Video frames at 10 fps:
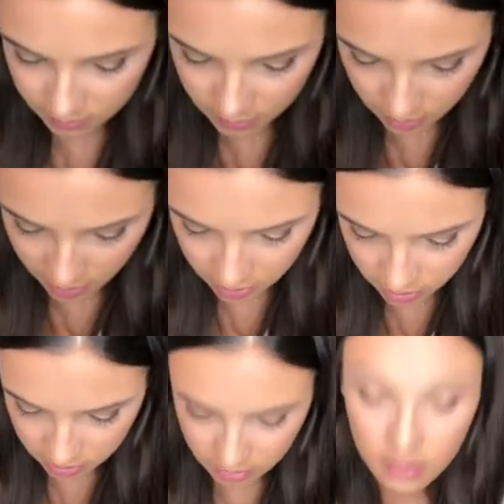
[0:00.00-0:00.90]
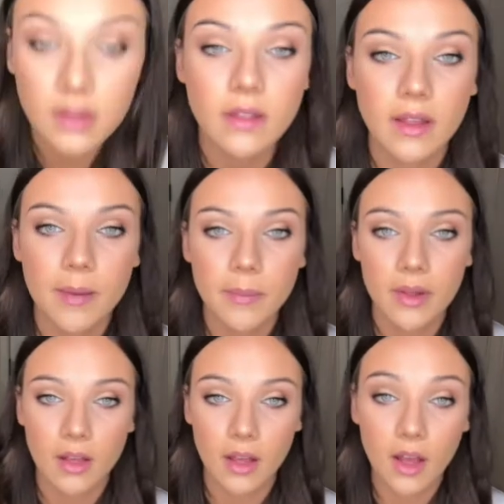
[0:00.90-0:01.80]
oh gosh, lip
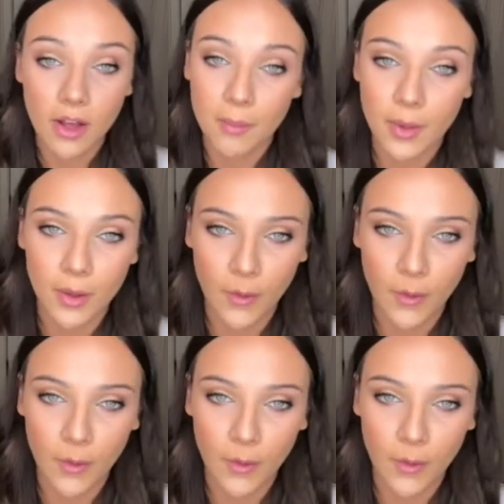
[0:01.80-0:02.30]
combo.